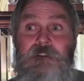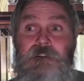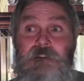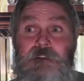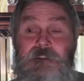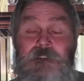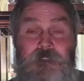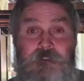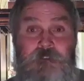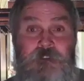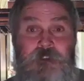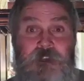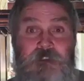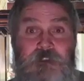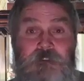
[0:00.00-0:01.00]

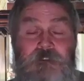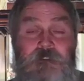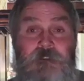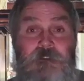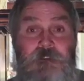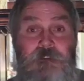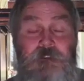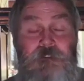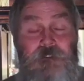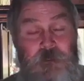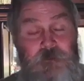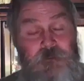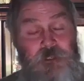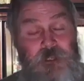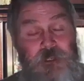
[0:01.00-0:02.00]
uh, gunshot,
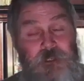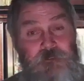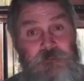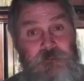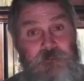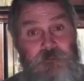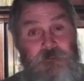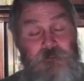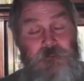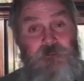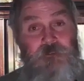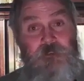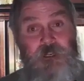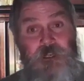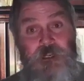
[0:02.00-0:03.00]
colon
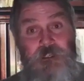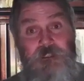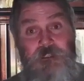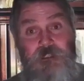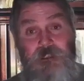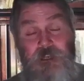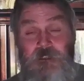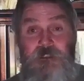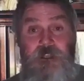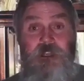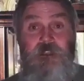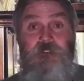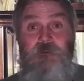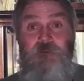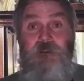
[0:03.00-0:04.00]
cancer,
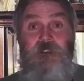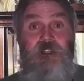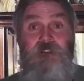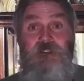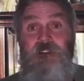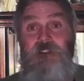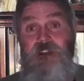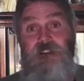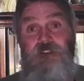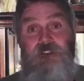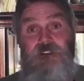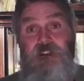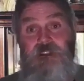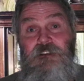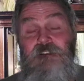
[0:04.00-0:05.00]
and then lung cancer when
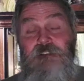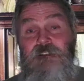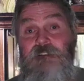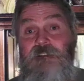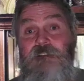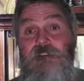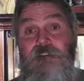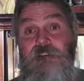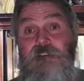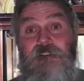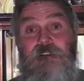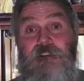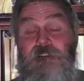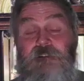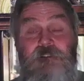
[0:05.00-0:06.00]
they said, that's it.
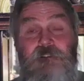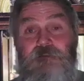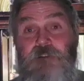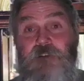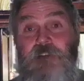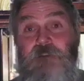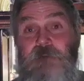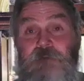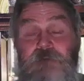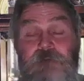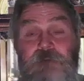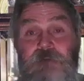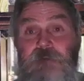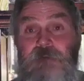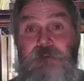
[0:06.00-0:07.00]
You know, it's
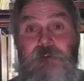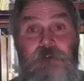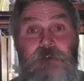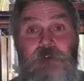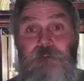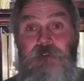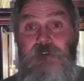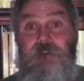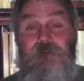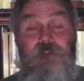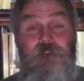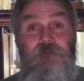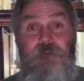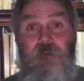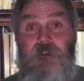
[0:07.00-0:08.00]
untreatable.
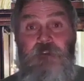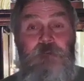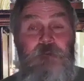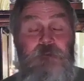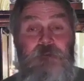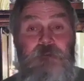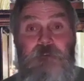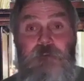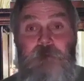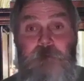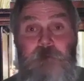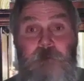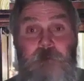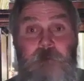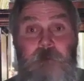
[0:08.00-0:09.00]
It's
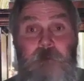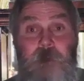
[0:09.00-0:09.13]
untreatable.